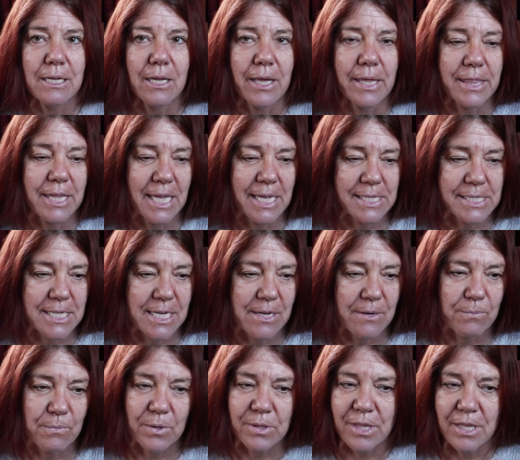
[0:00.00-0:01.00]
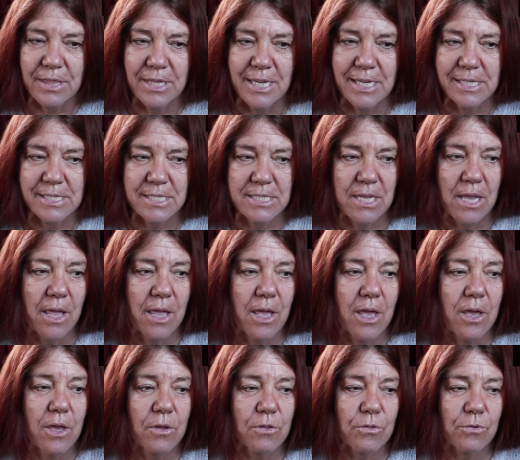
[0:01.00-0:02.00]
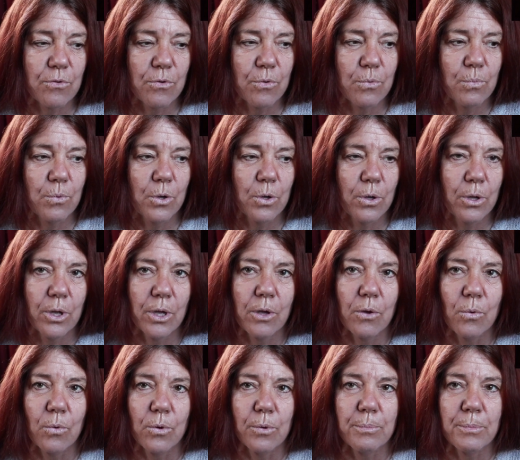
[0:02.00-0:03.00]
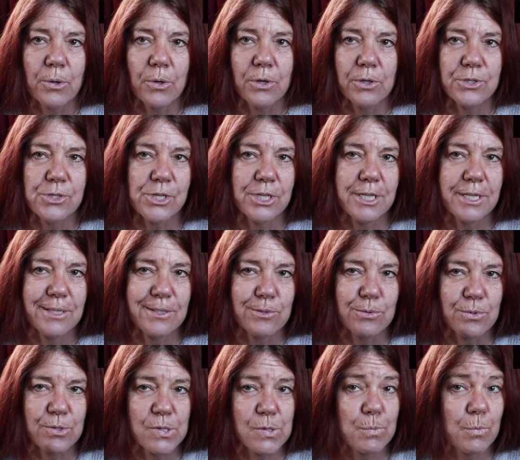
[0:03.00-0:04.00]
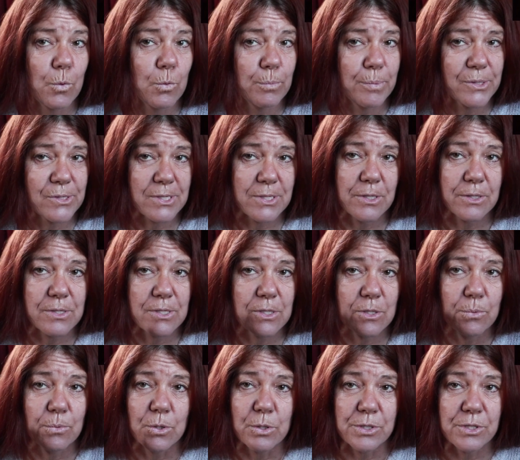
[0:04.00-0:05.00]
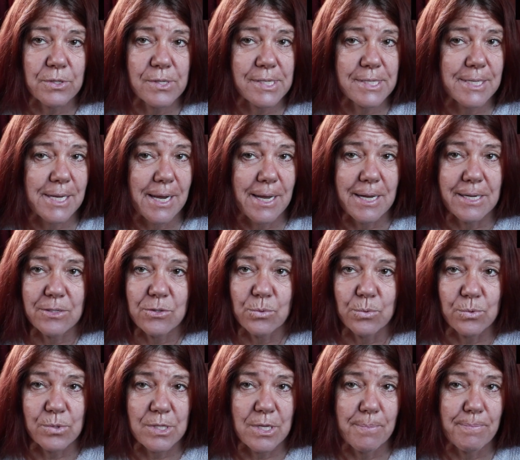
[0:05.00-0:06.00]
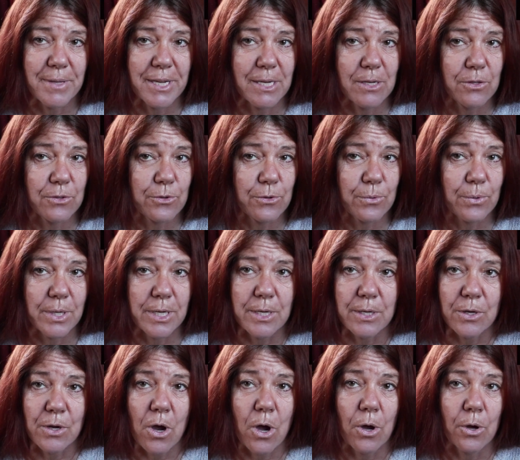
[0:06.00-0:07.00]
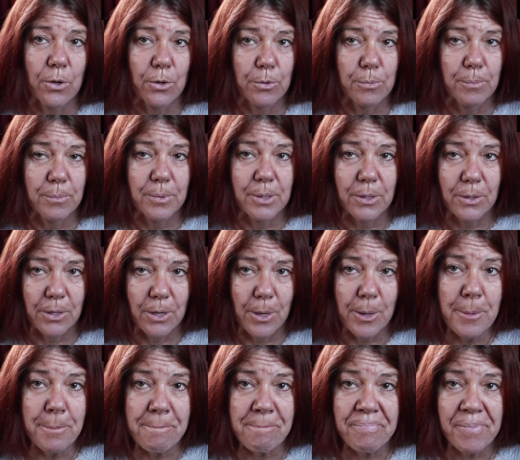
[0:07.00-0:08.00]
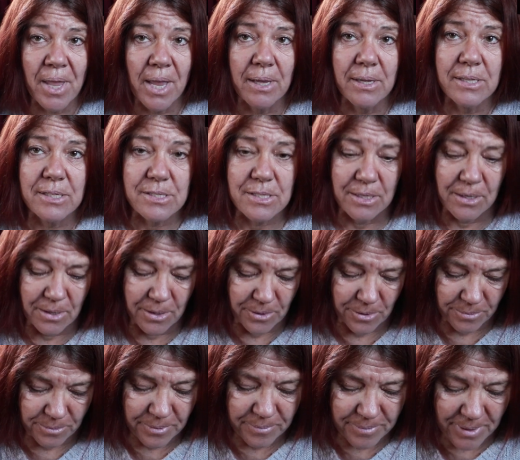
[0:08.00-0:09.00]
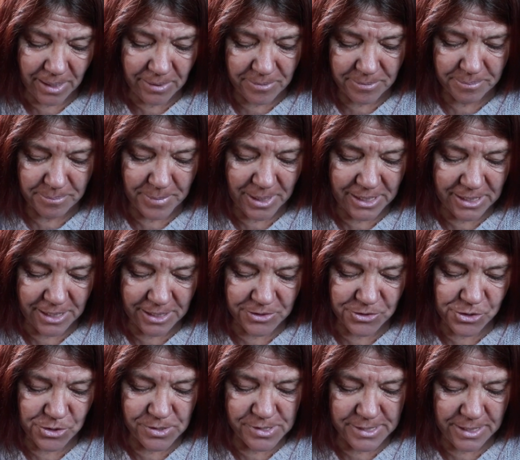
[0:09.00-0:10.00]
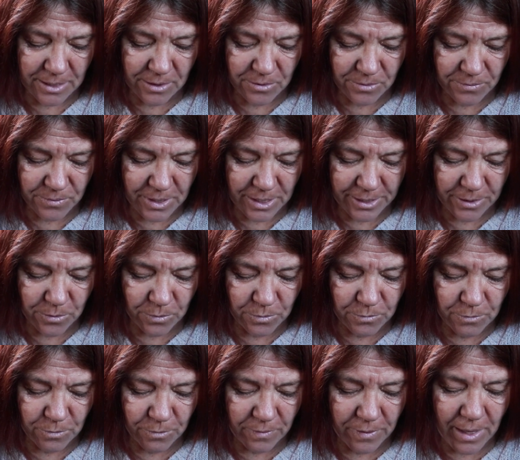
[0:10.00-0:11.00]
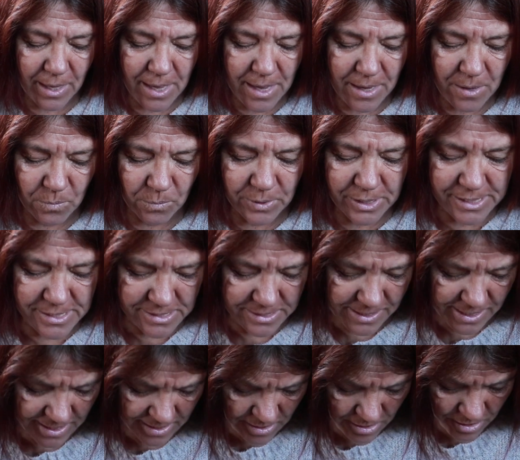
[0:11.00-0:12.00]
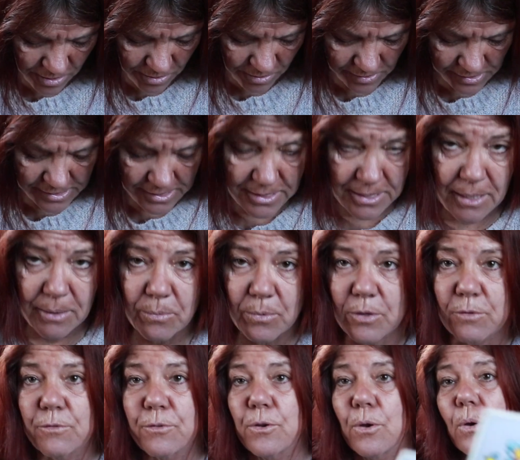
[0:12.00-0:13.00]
like that done, whether that's through work or a project or a small business you want to start or something you're doing at home, So yeah, Monday and Tuesday look really good for that. Wednesday and Thursday, we've